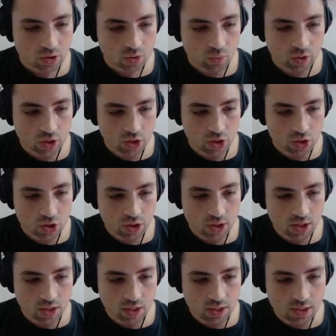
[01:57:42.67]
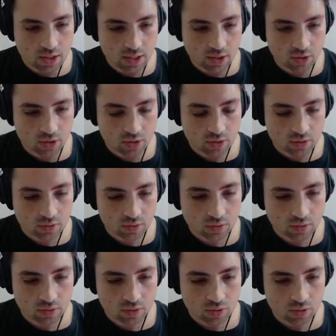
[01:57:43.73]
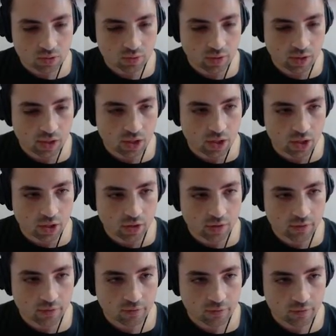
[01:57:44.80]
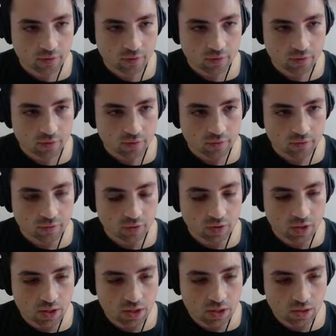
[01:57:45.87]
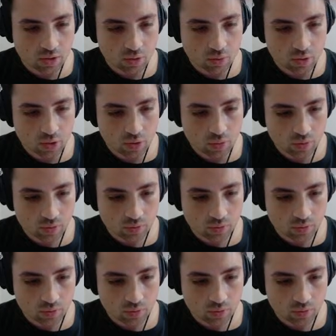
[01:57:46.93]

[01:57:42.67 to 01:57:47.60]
we could just send this down right here. Nice low note.